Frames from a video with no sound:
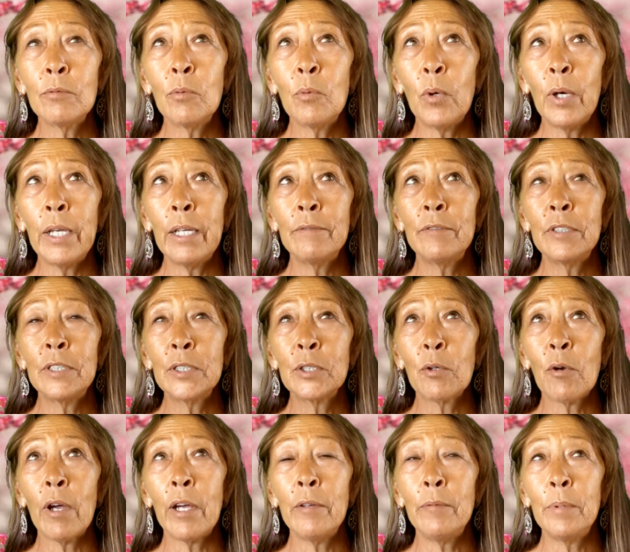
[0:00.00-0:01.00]
way of
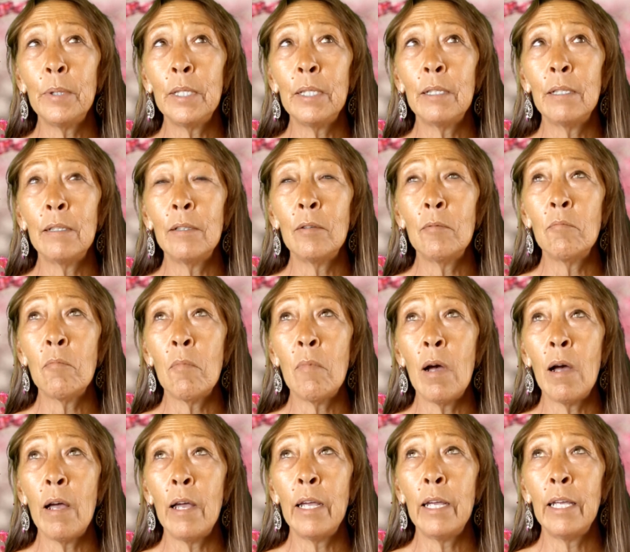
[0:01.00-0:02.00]
describing
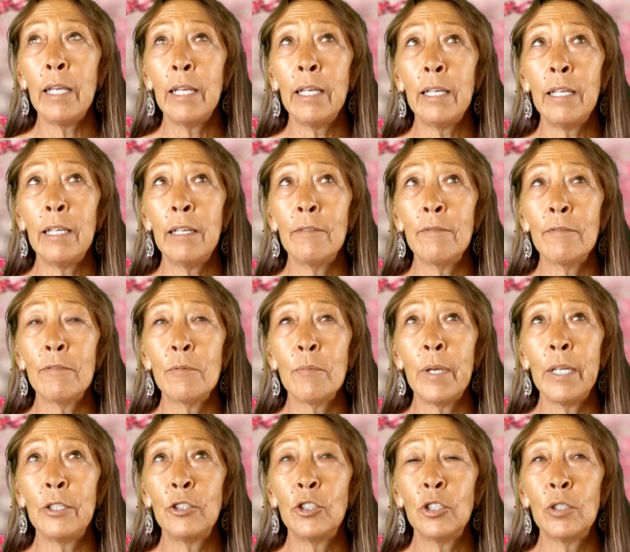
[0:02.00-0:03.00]
my
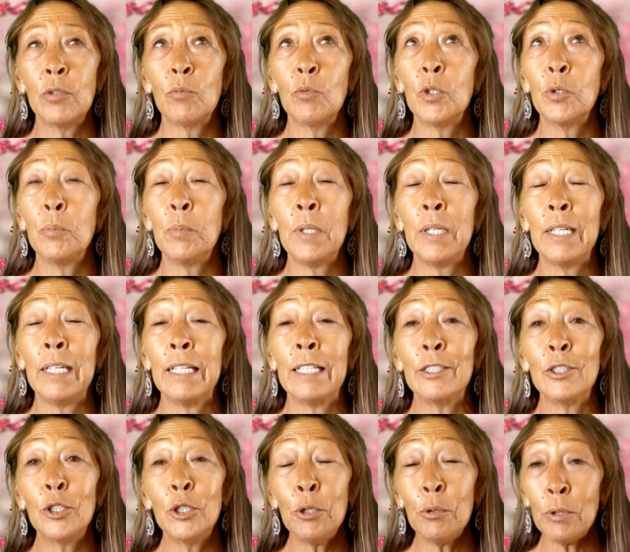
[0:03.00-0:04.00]
information would be
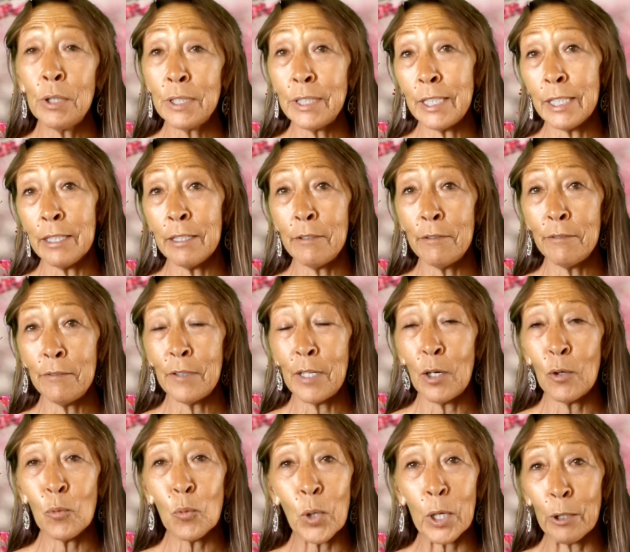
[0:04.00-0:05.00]
intuitive
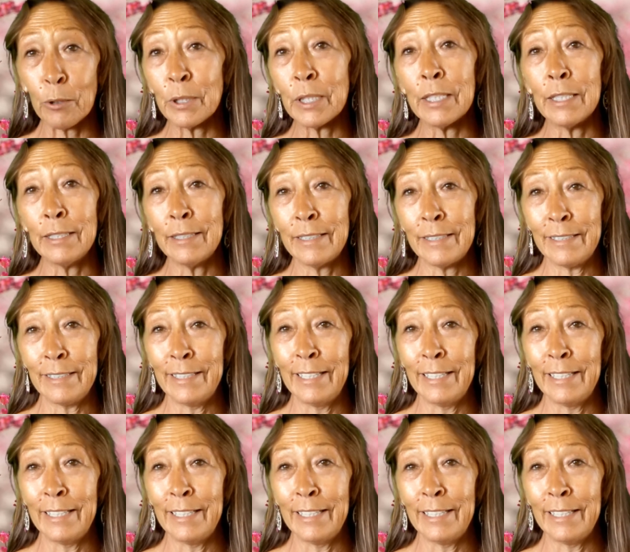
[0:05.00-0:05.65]
awareness.